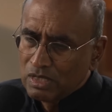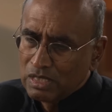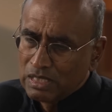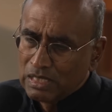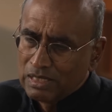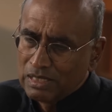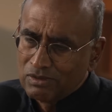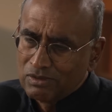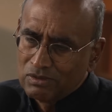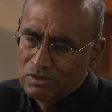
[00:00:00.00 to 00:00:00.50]

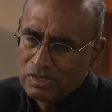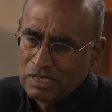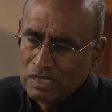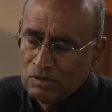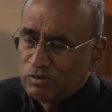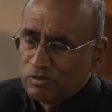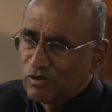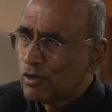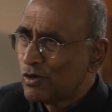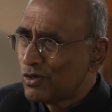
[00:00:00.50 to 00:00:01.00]
Uh,
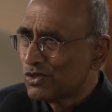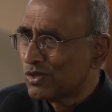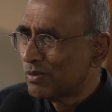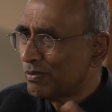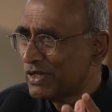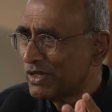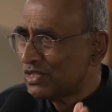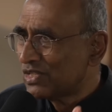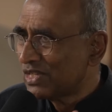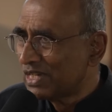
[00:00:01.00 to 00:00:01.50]
and of course,
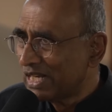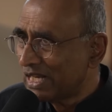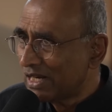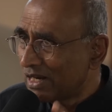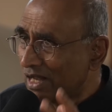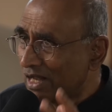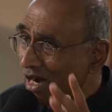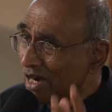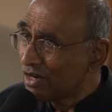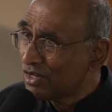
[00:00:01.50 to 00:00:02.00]
obesity
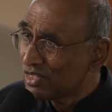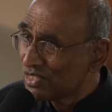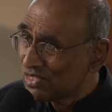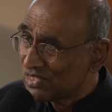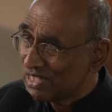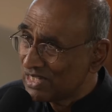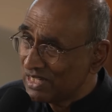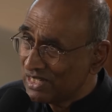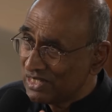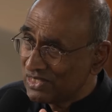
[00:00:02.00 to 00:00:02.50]
and heart
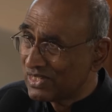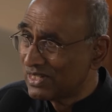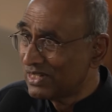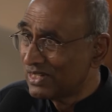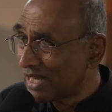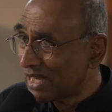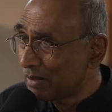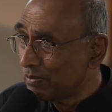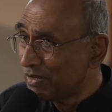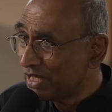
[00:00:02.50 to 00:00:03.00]
disease and
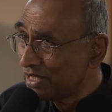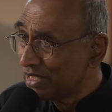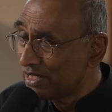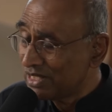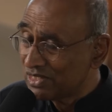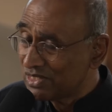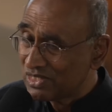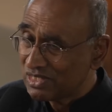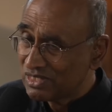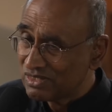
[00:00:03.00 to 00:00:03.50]

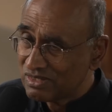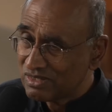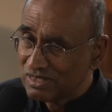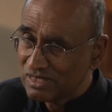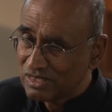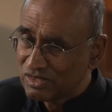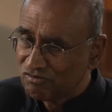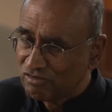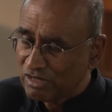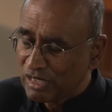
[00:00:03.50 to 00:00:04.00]
diabetes is,
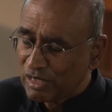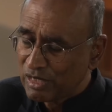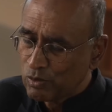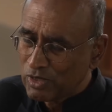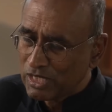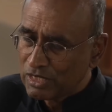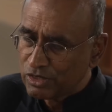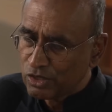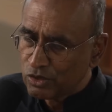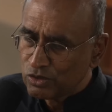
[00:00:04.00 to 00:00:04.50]
is very
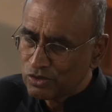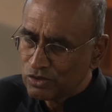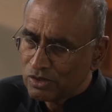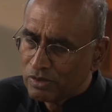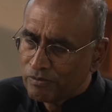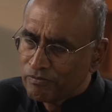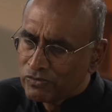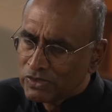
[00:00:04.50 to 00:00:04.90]
well known.